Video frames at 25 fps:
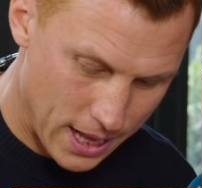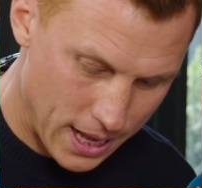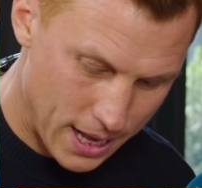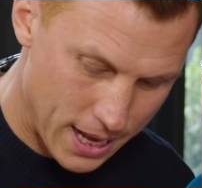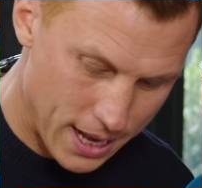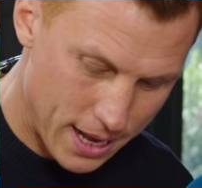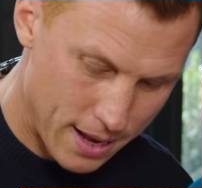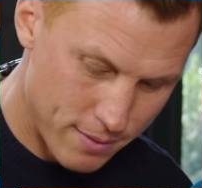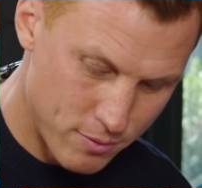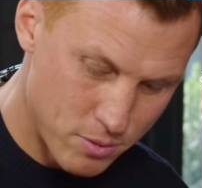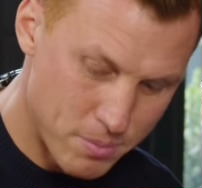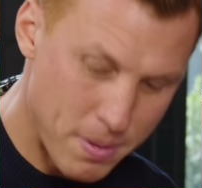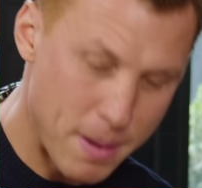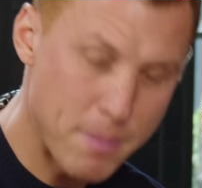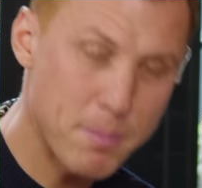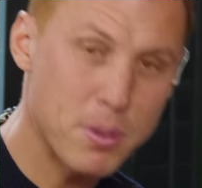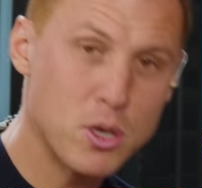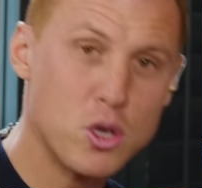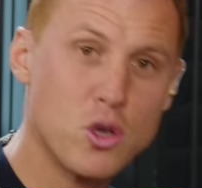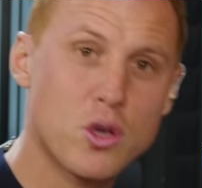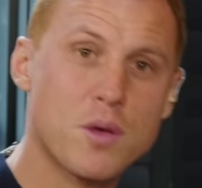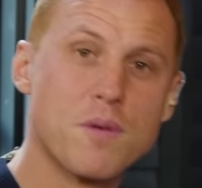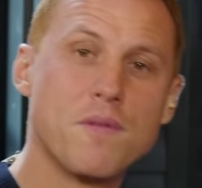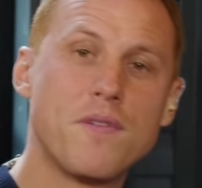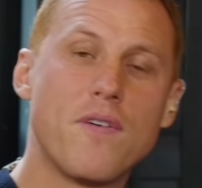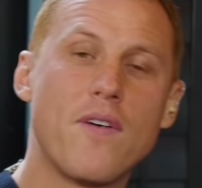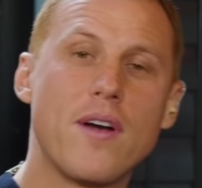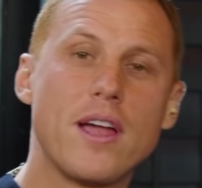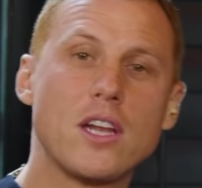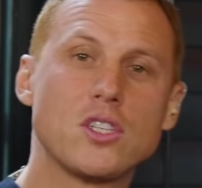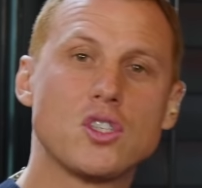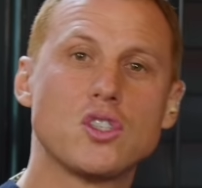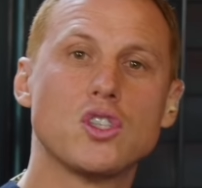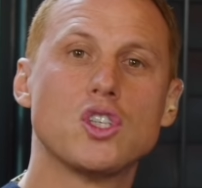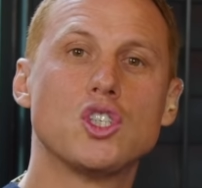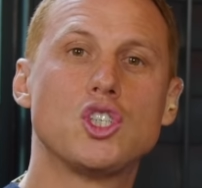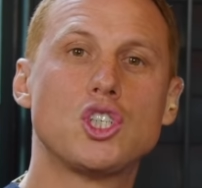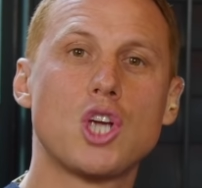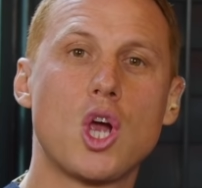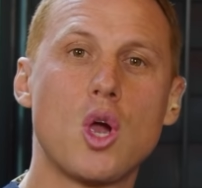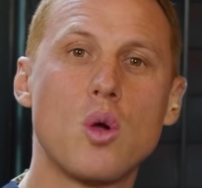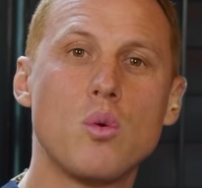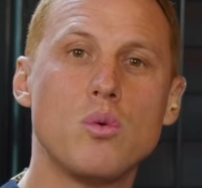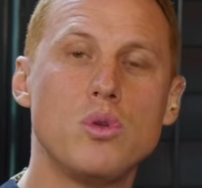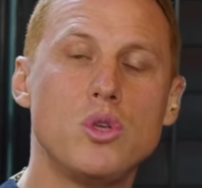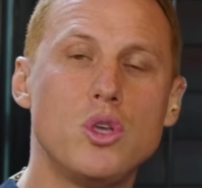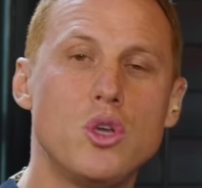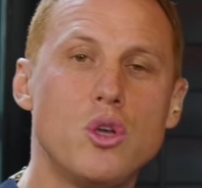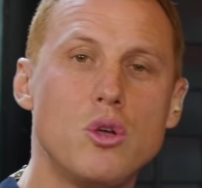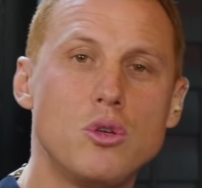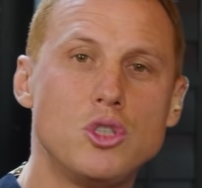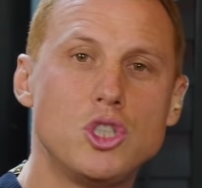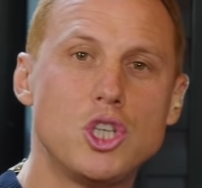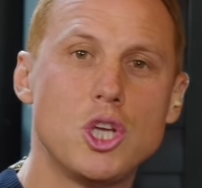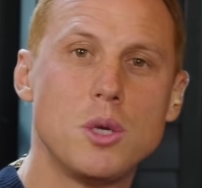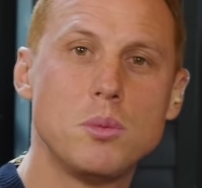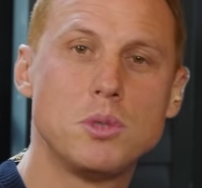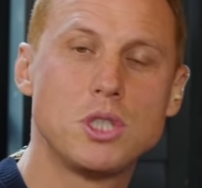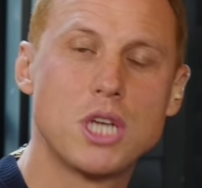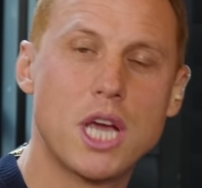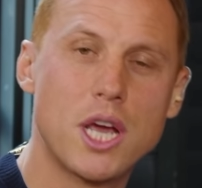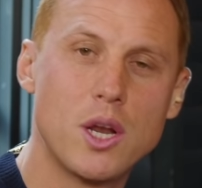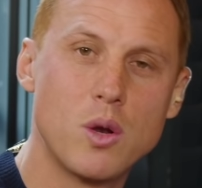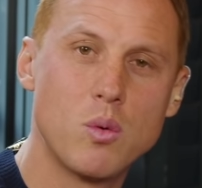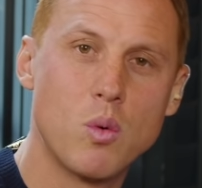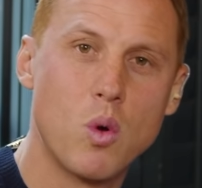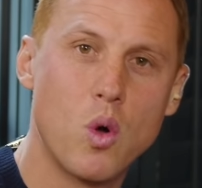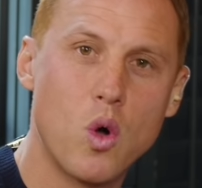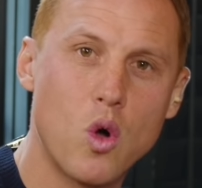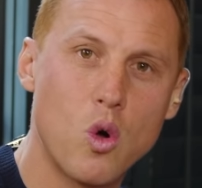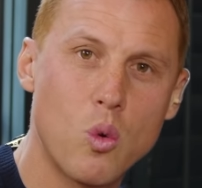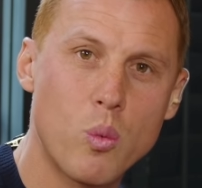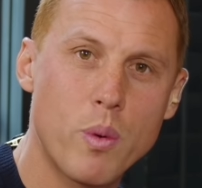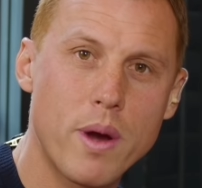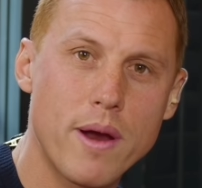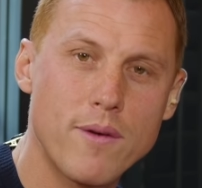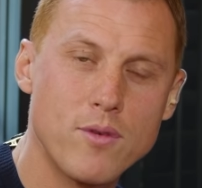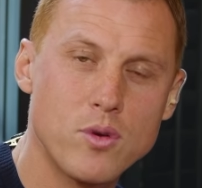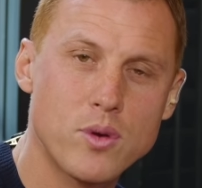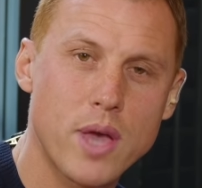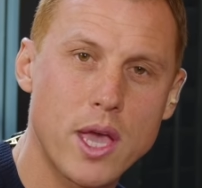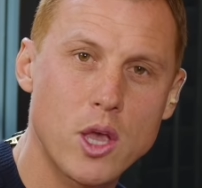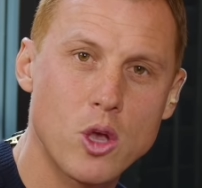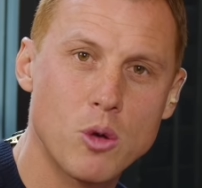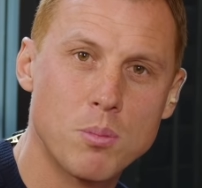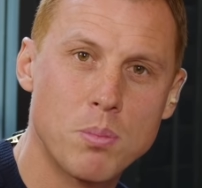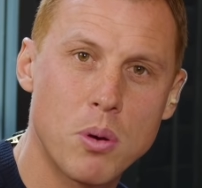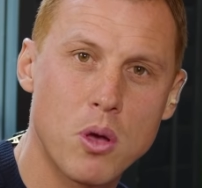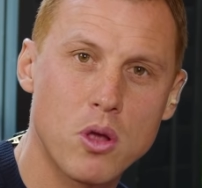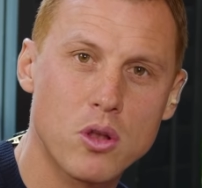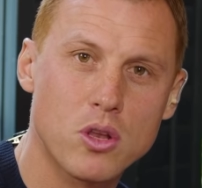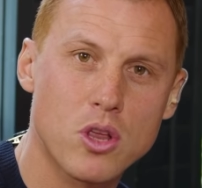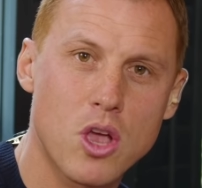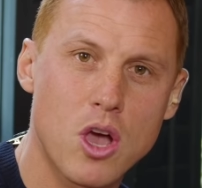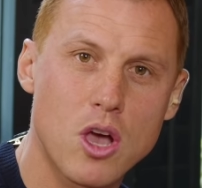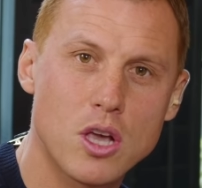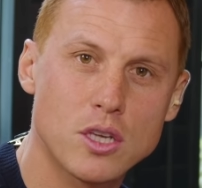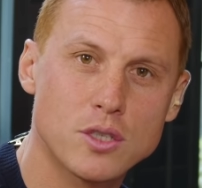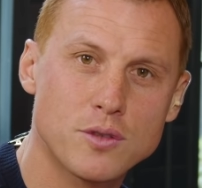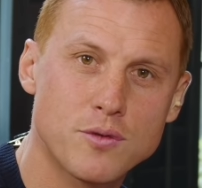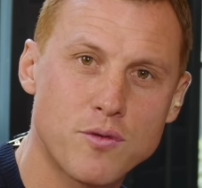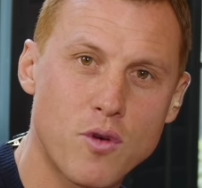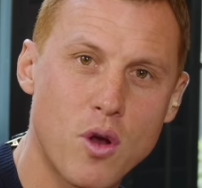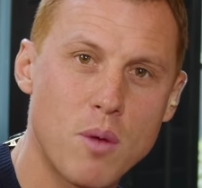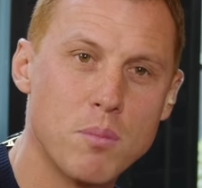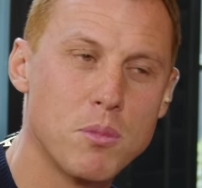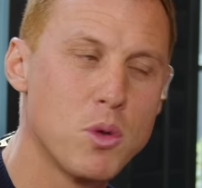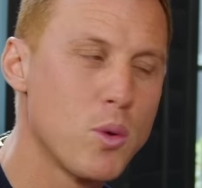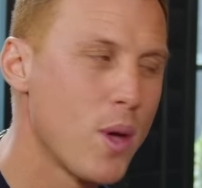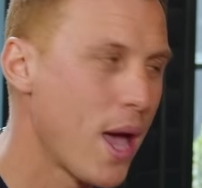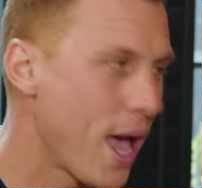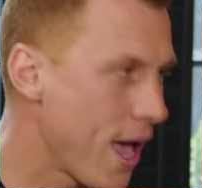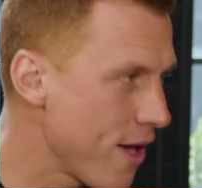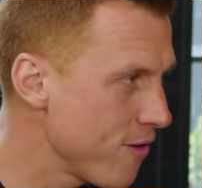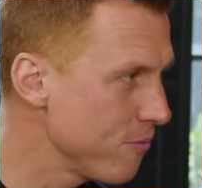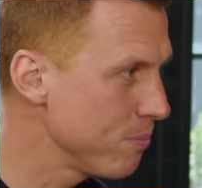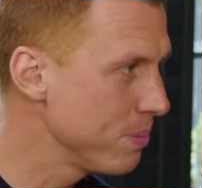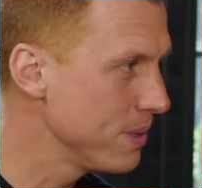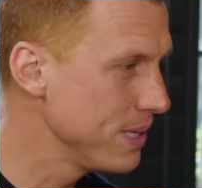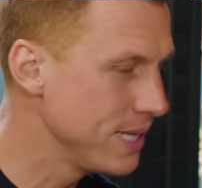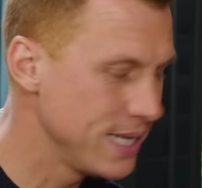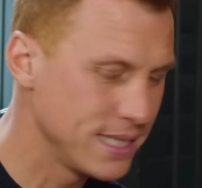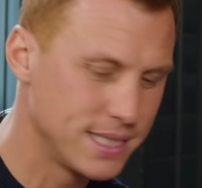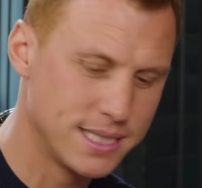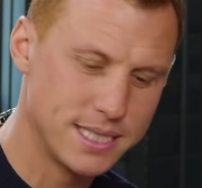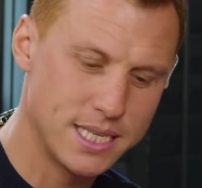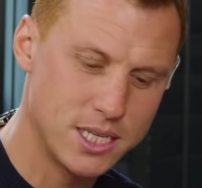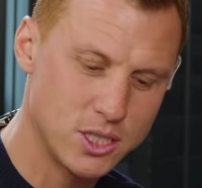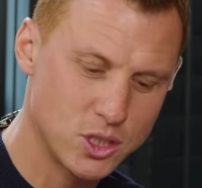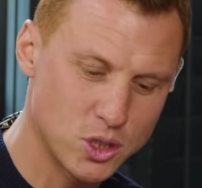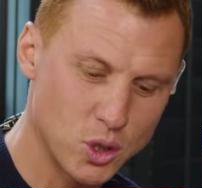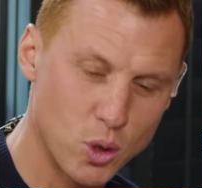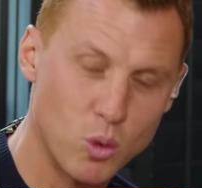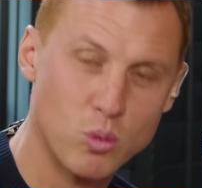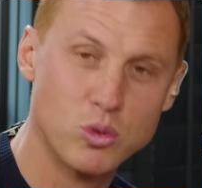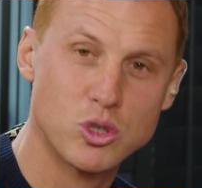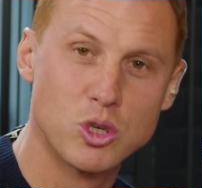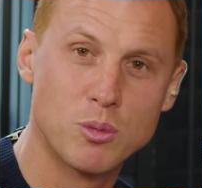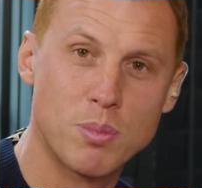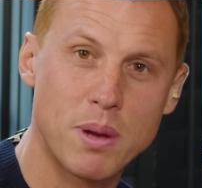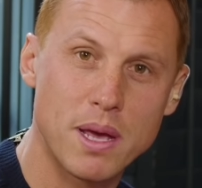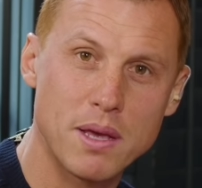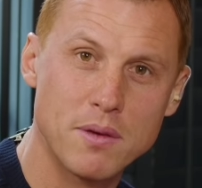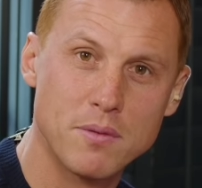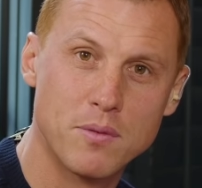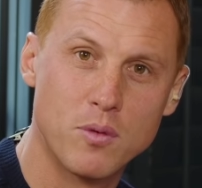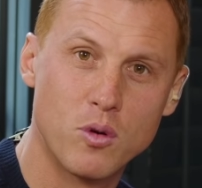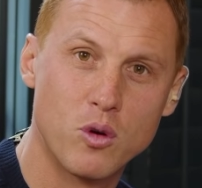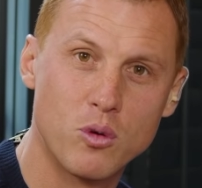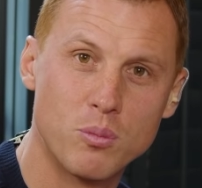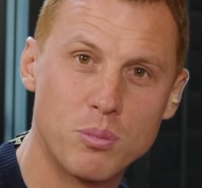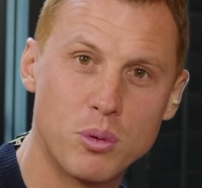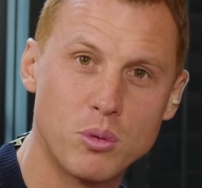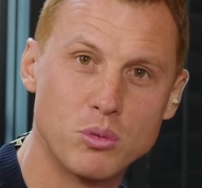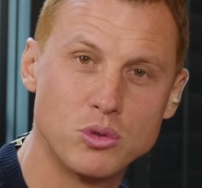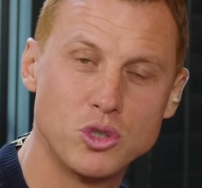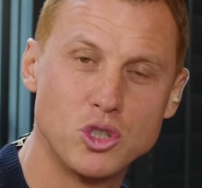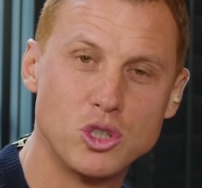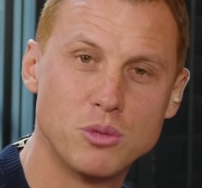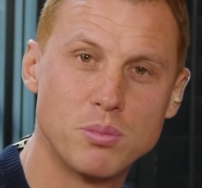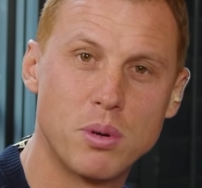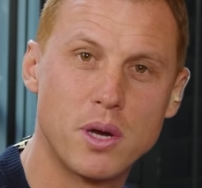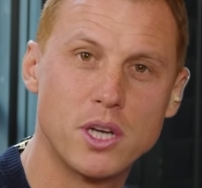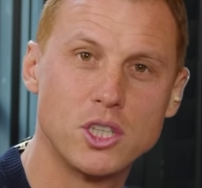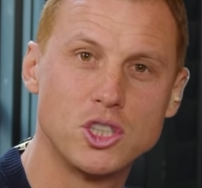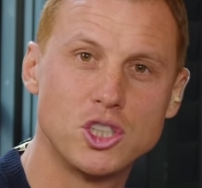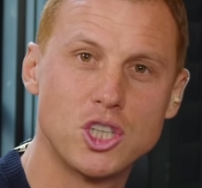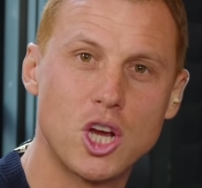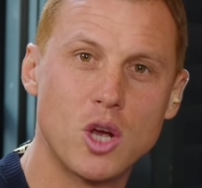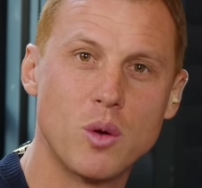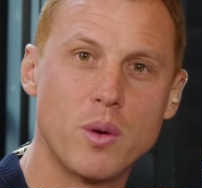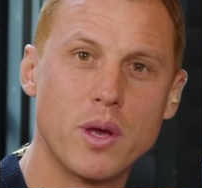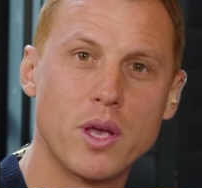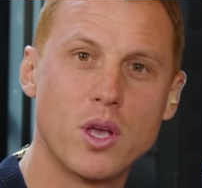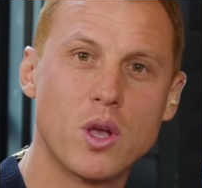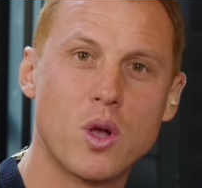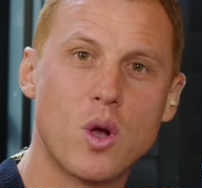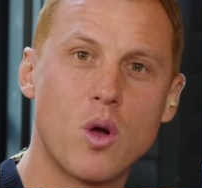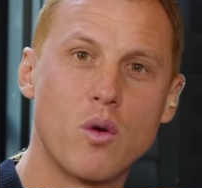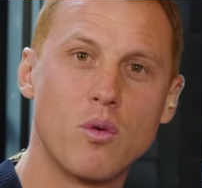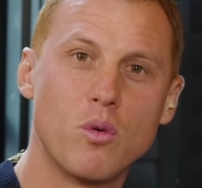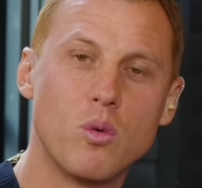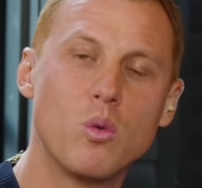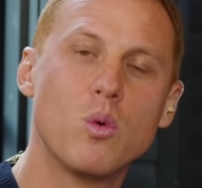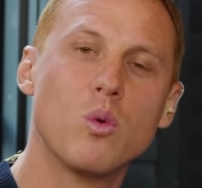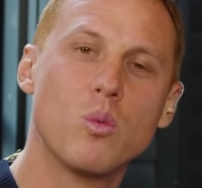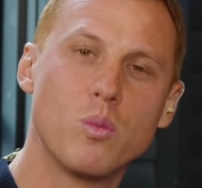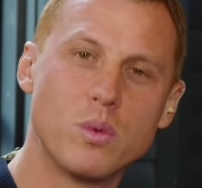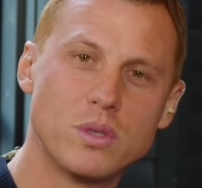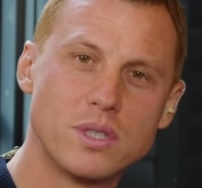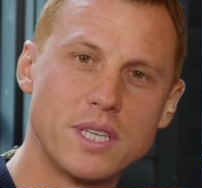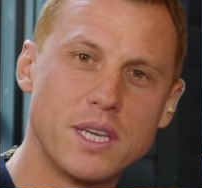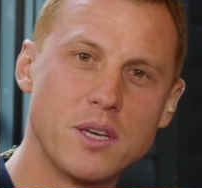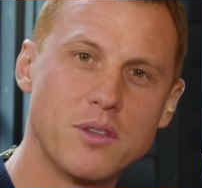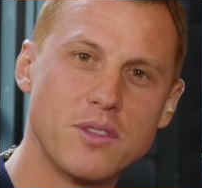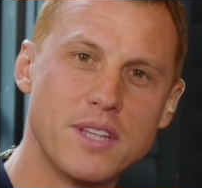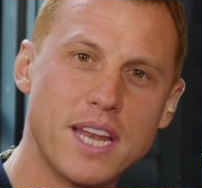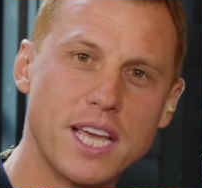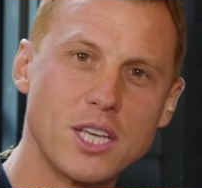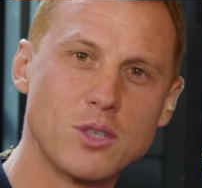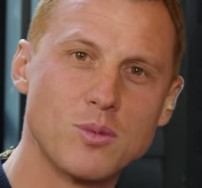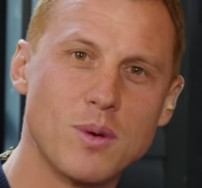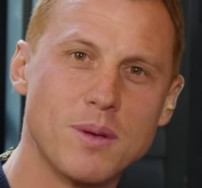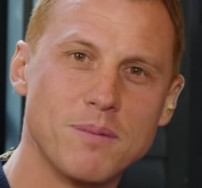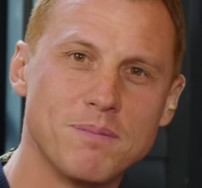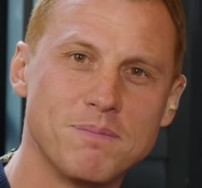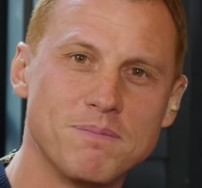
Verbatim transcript: Uh, remember, you can find us on the Joe YouTube channel or wherever you get your podcast from. You have been listening to All to Play For, brought to you by Joe and Coral. We'll see you on the next one.